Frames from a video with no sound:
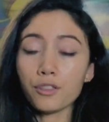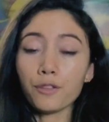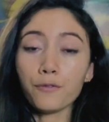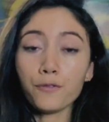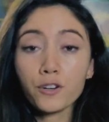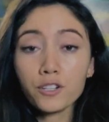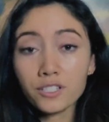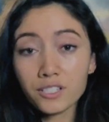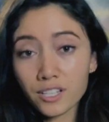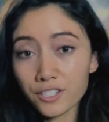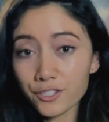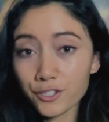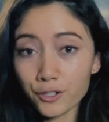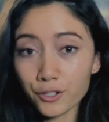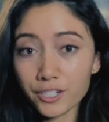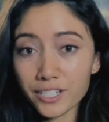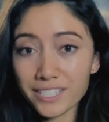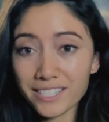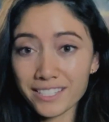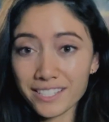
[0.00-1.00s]
So the first
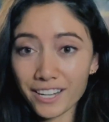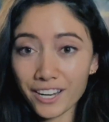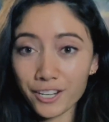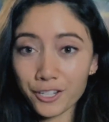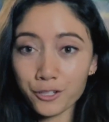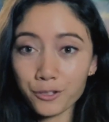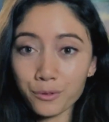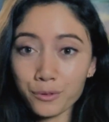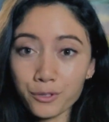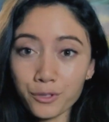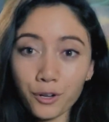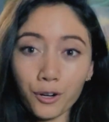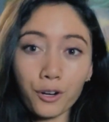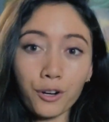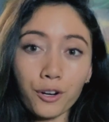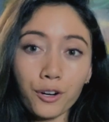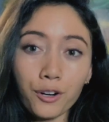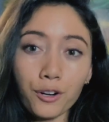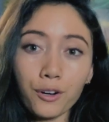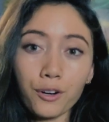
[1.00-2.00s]
sunscreens that I use
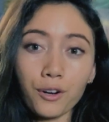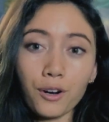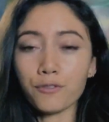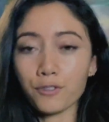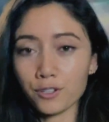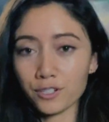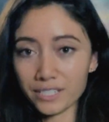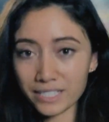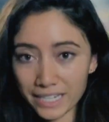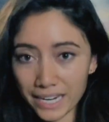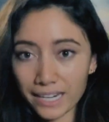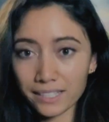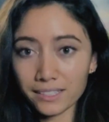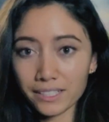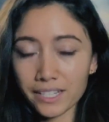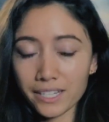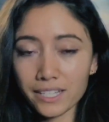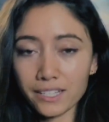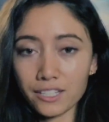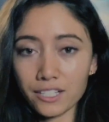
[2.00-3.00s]
are for
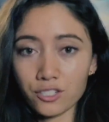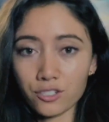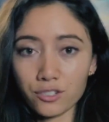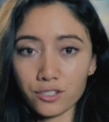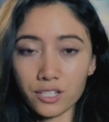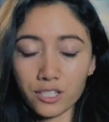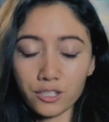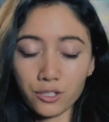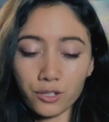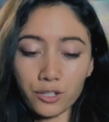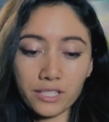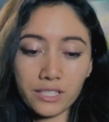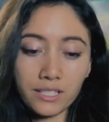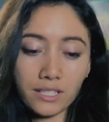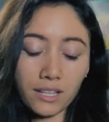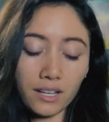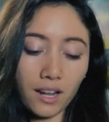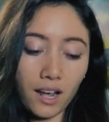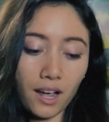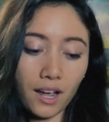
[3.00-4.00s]
daily. These are sunscreens
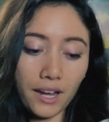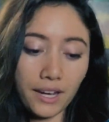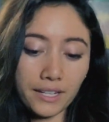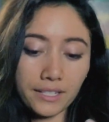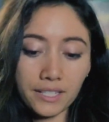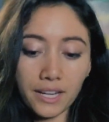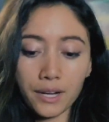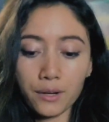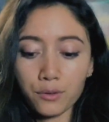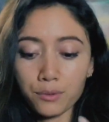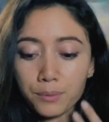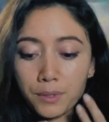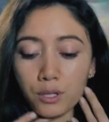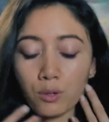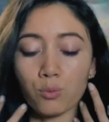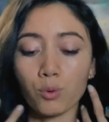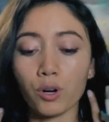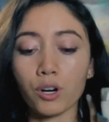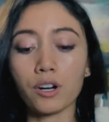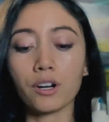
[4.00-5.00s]
that I take with me
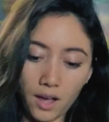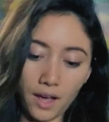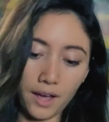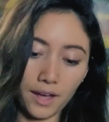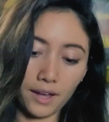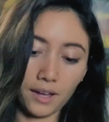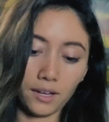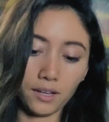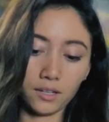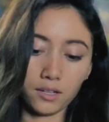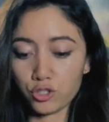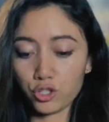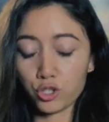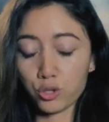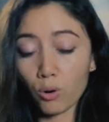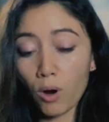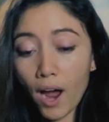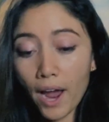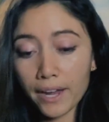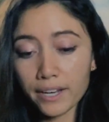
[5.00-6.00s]
to work. I
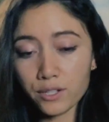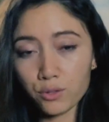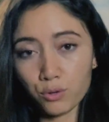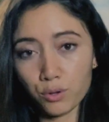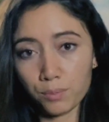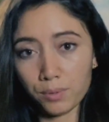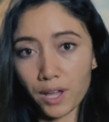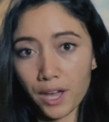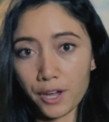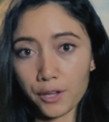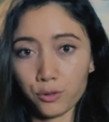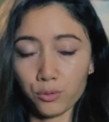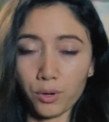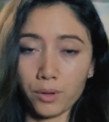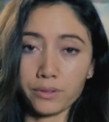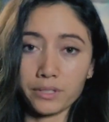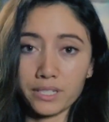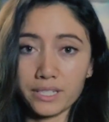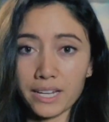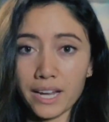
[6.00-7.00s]
try to apply it
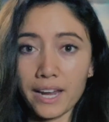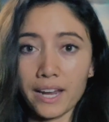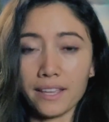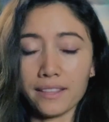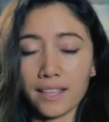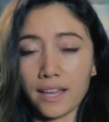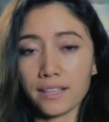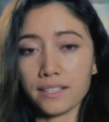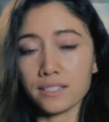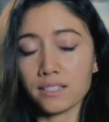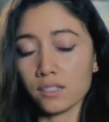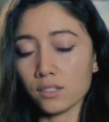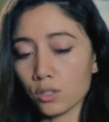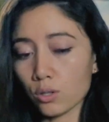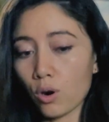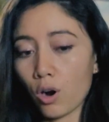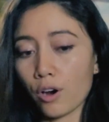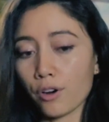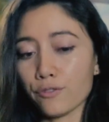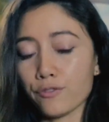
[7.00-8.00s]
throughout the day. That is a
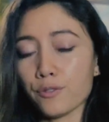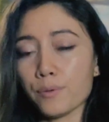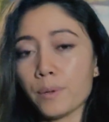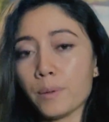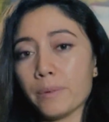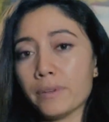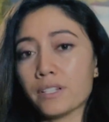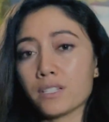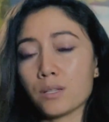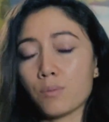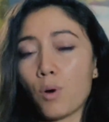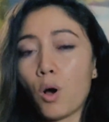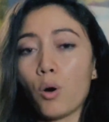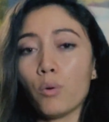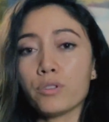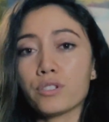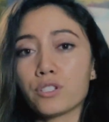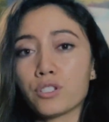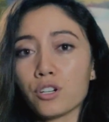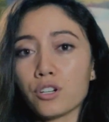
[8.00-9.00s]
little hard for me because I'm
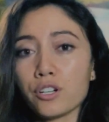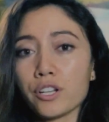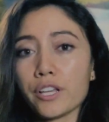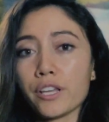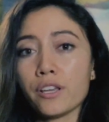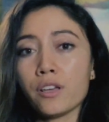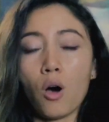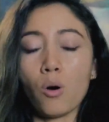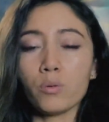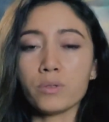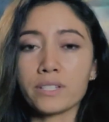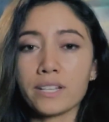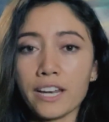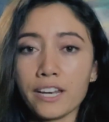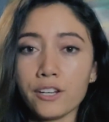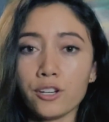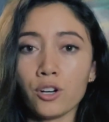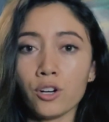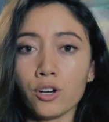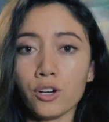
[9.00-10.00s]
always dirty, always
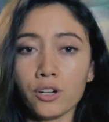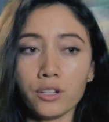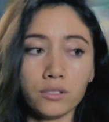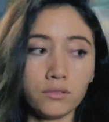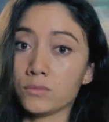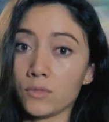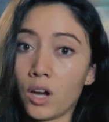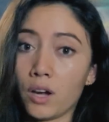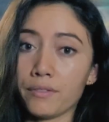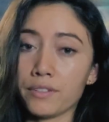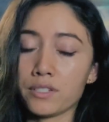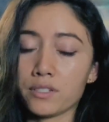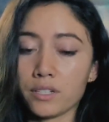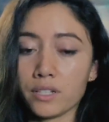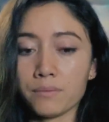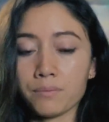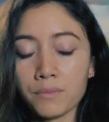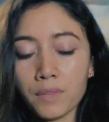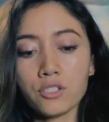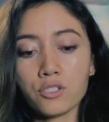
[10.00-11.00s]
getting hurt,
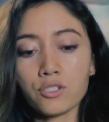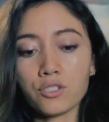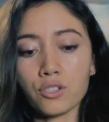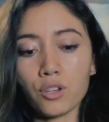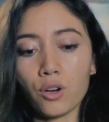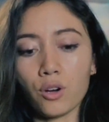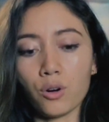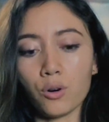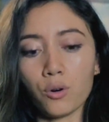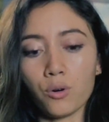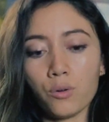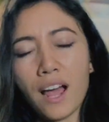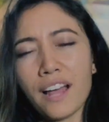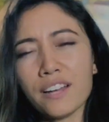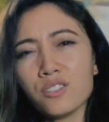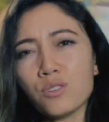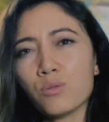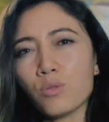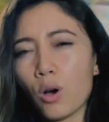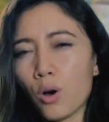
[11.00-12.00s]
obviously. So
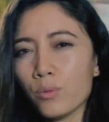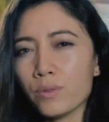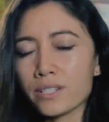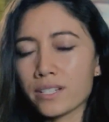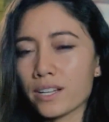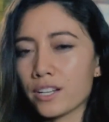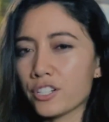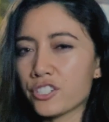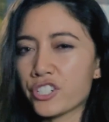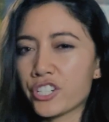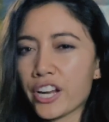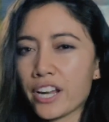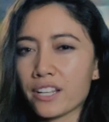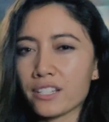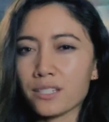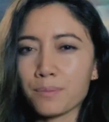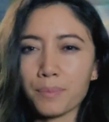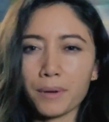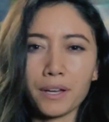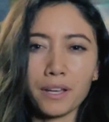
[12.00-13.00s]
I don't always get a
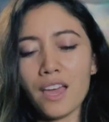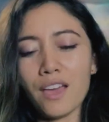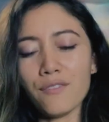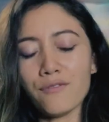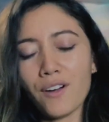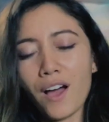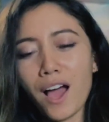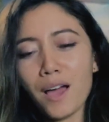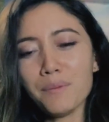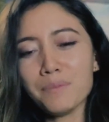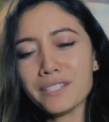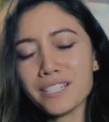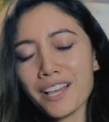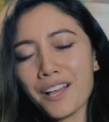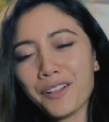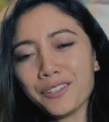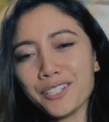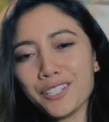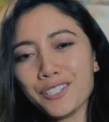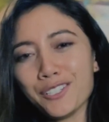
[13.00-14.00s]
chance, but if I'm
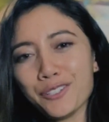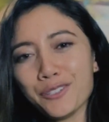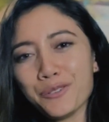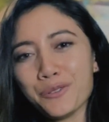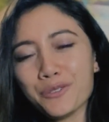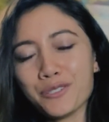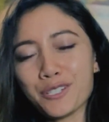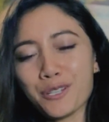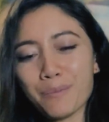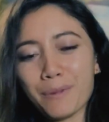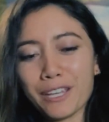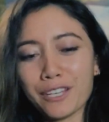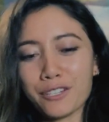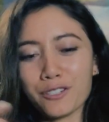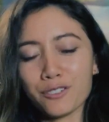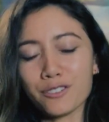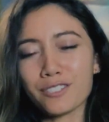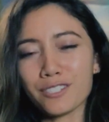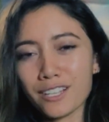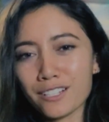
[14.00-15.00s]
telling you to make
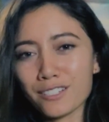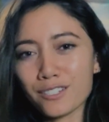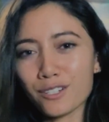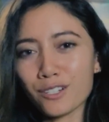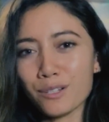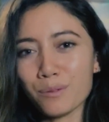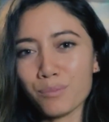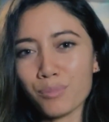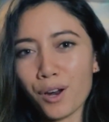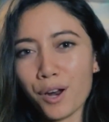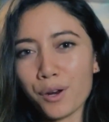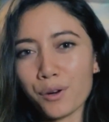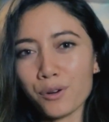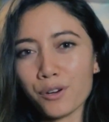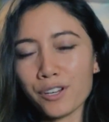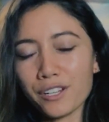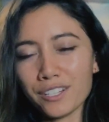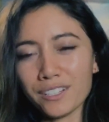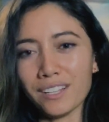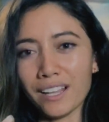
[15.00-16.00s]
your sunscreen a
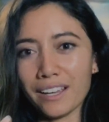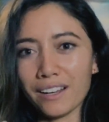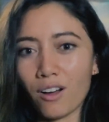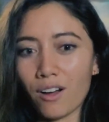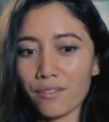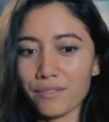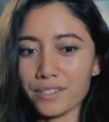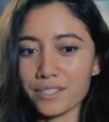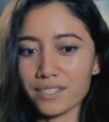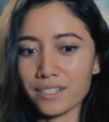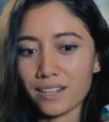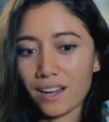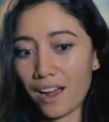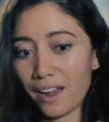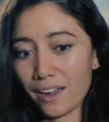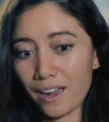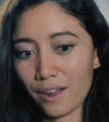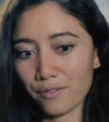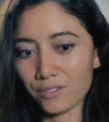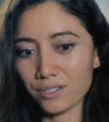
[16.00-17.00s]
priority, like obviously
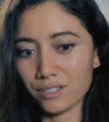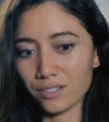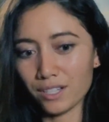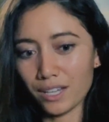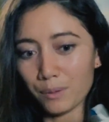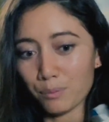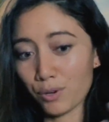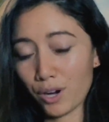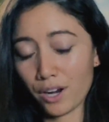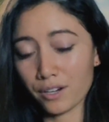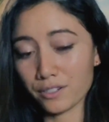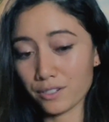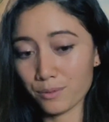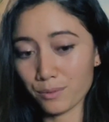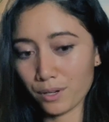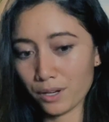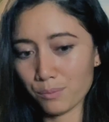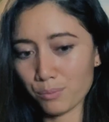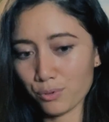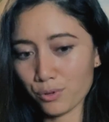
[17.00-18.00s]
I have to like practice
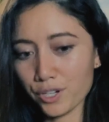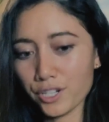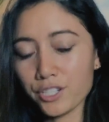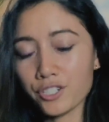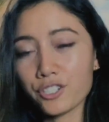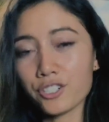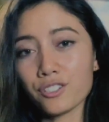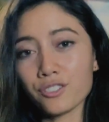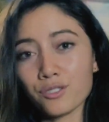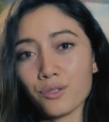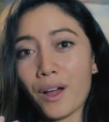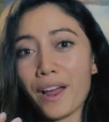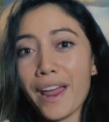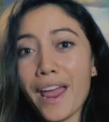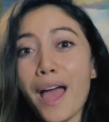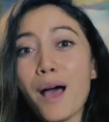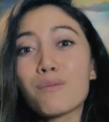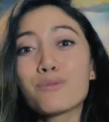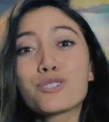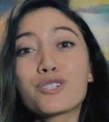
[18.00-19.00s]
what I preach. So I
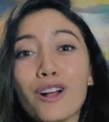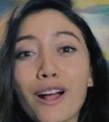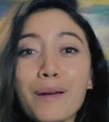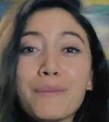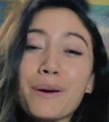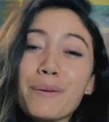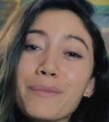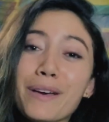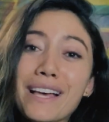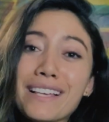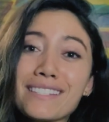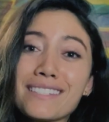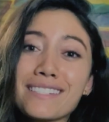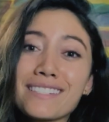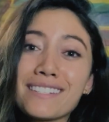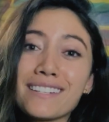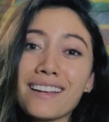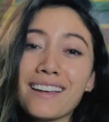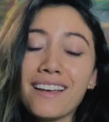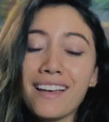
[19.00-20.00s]
am trying my
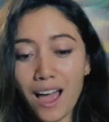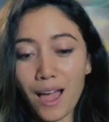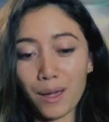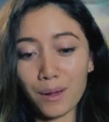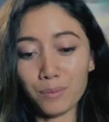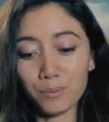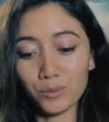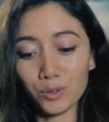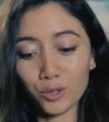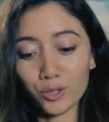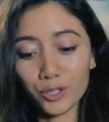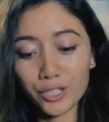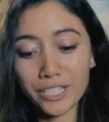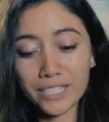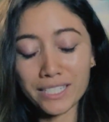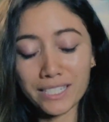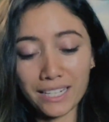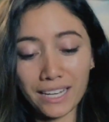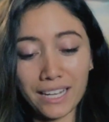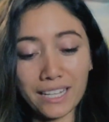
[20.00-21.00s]
best I'm
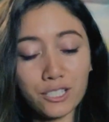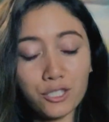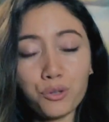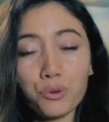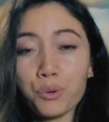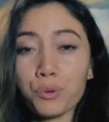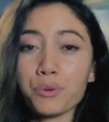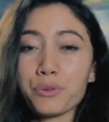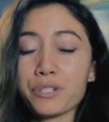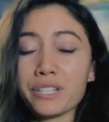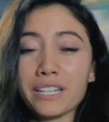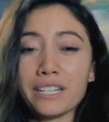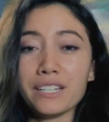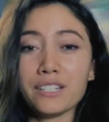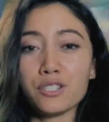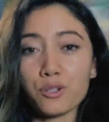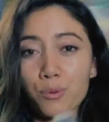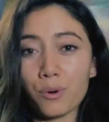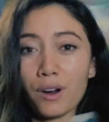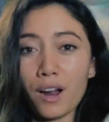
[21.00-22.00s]
learning to get into a
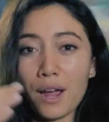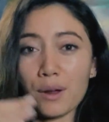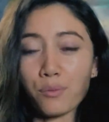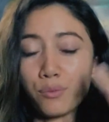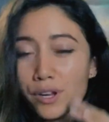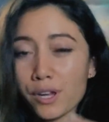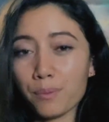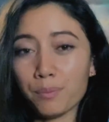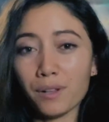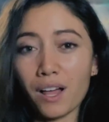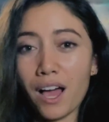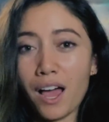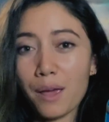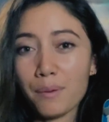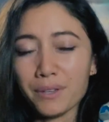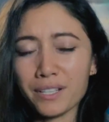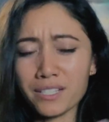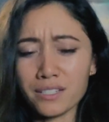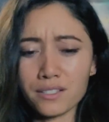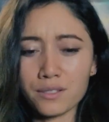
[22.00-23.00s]
routine to where I
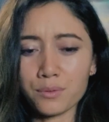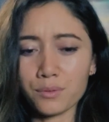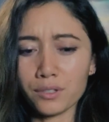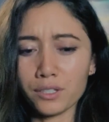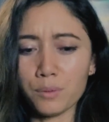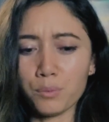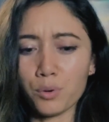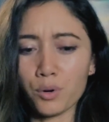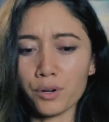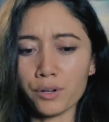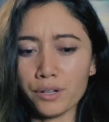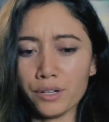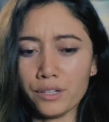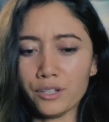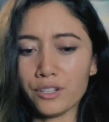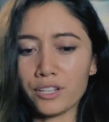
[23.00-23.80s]
reapply because it's really important.